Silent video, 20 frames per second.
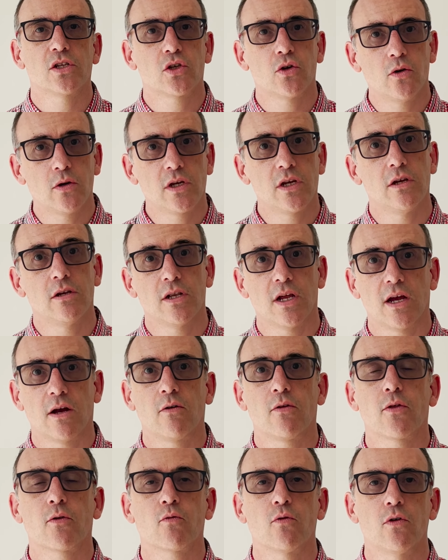talk you now
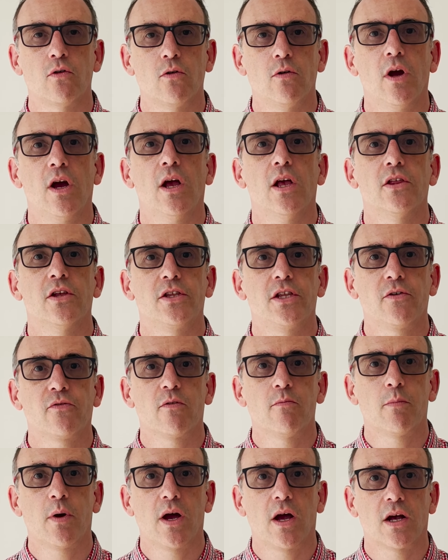through the
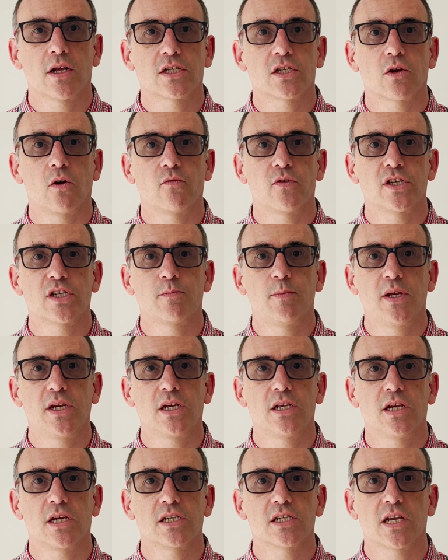different parts of the
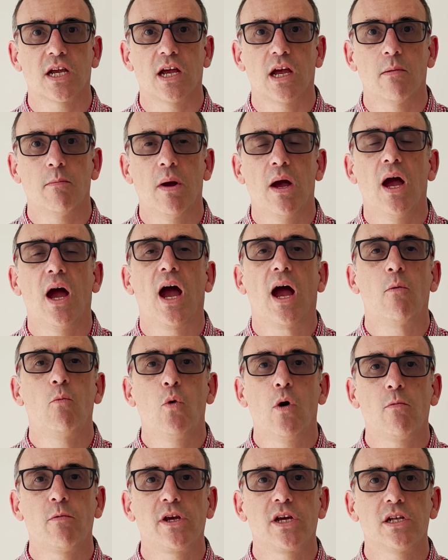speaking exam and
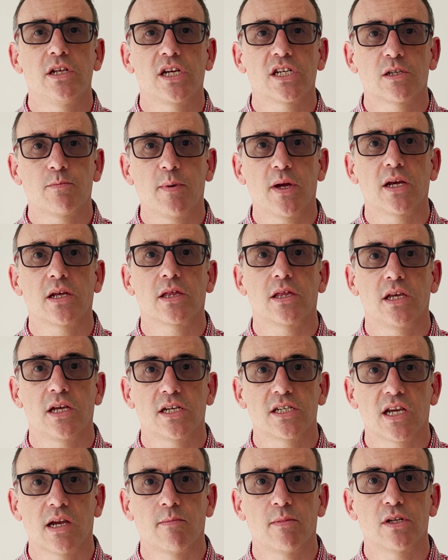what we can expect the
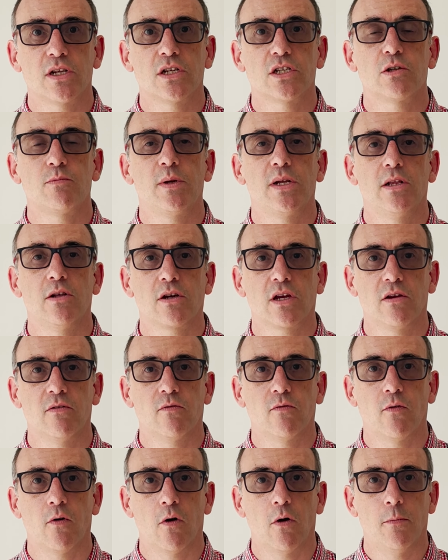examiner to be looking
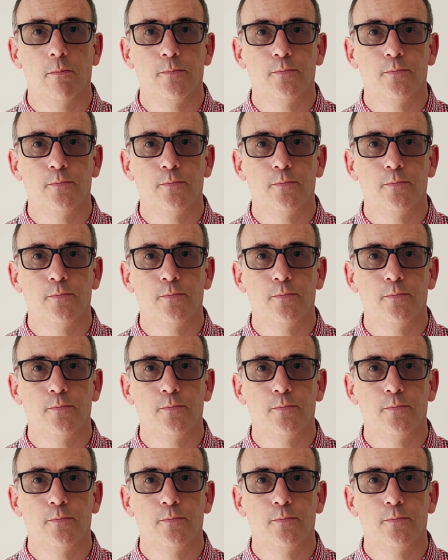for.